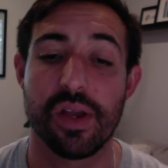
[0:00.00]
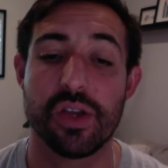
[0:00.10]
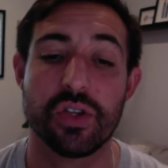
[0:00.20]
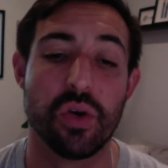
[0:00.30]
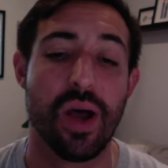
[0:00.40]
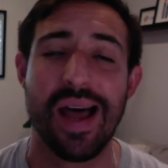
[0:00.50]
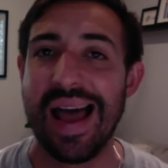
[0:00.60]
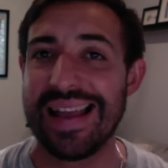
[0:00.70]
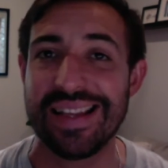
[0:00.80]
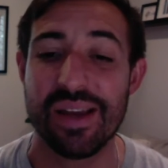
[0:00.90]
So a
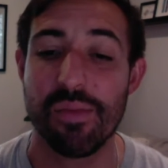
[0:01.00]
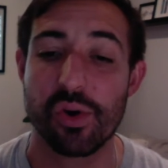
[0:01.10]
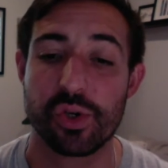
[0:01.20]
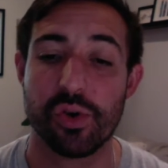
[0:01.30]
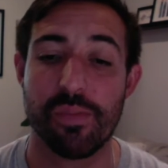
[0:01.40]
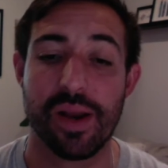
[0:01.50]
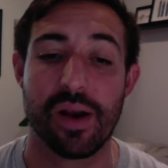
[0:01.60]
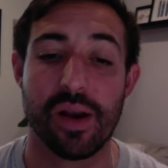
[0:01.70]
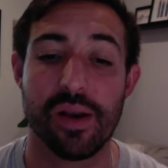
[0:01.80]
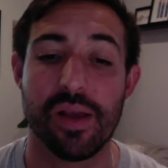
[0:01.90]
highly emotional
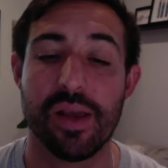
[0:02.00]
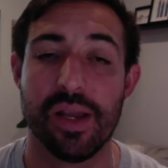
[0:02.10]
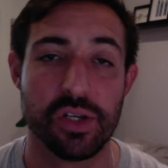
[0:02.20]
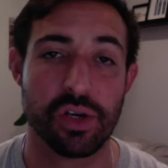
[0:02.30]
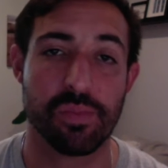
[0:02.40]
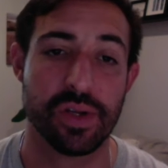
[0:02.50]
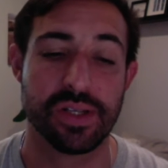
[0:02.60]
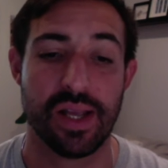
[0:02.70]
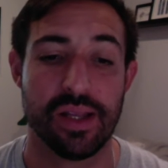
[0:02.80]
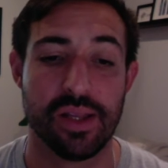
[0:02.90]
parent interprets
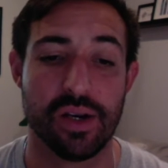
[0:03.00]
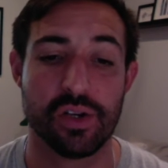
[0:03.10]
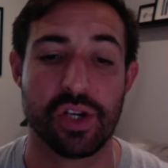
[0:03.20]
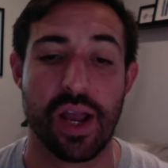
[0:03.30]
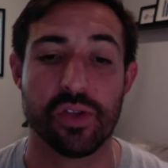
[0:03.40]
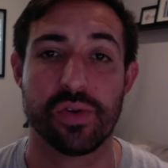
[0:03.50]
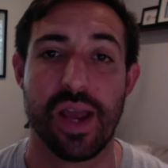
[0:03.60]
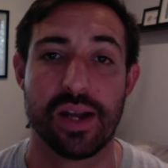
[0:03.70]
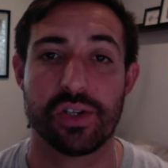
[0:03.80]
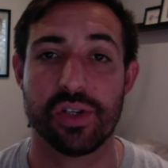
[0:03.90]
that their child's
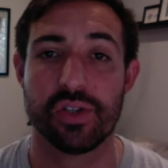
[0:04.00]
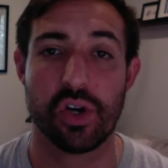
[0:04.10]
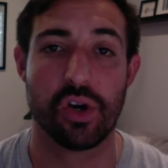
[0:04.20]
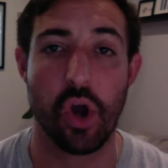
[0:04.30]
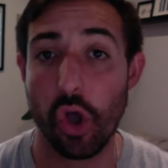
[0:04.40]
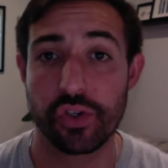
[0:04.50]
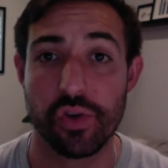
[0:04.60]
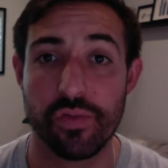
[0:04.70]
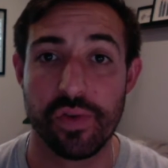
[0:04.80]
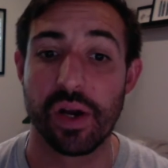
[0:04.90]
reactions are
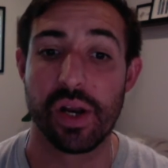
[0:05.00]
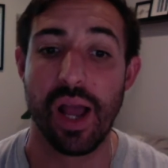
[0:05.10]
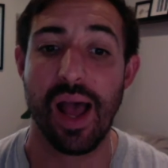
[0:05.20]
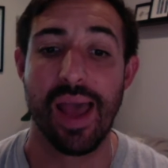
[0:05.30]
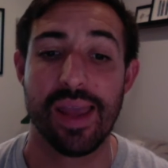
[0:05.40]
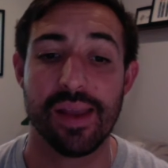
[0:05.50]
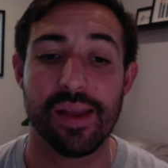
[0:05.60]
also very high.